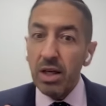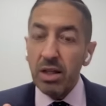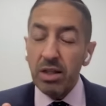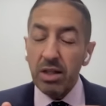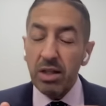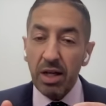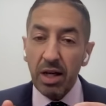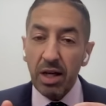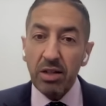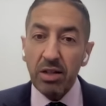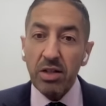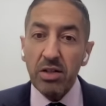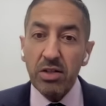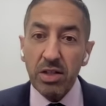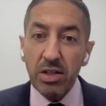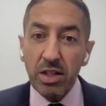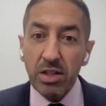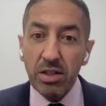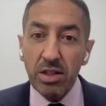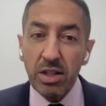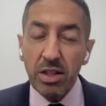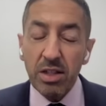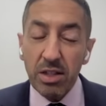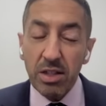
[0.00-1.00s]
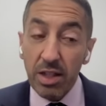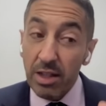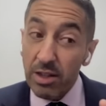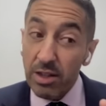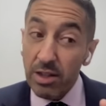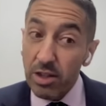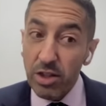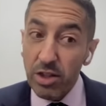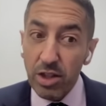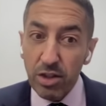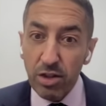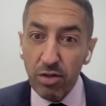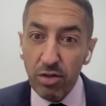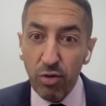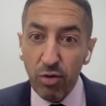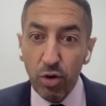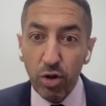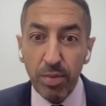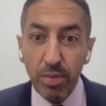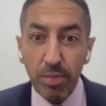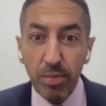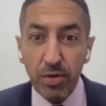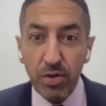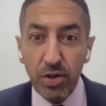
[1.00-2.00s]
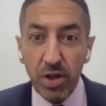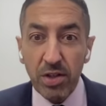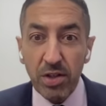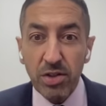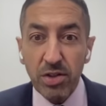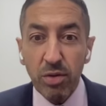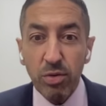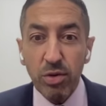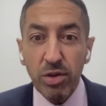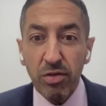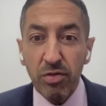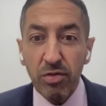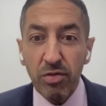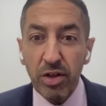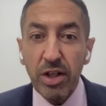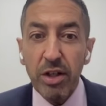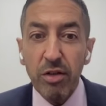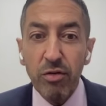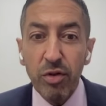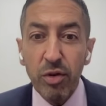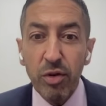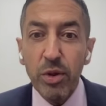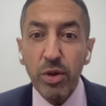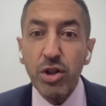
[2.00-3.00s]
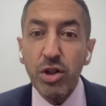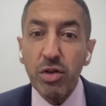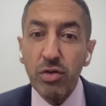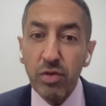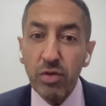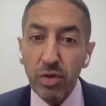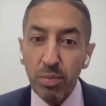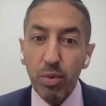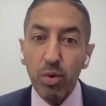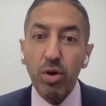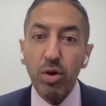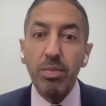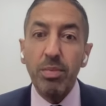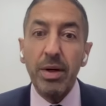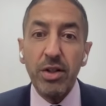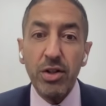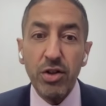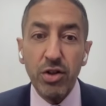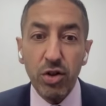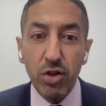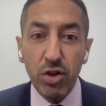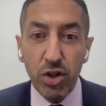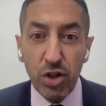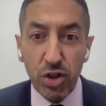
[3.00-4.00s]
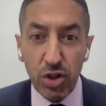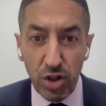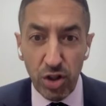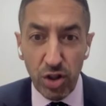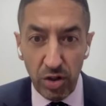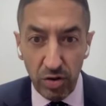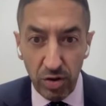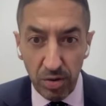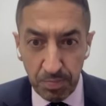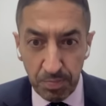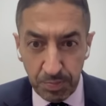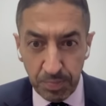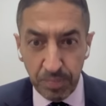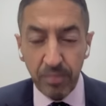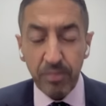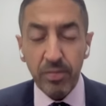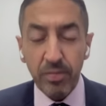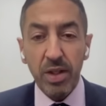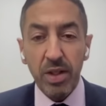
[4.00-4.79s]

In the 1960s, 1964 to be precise, there was a very influential report by the Surgeon General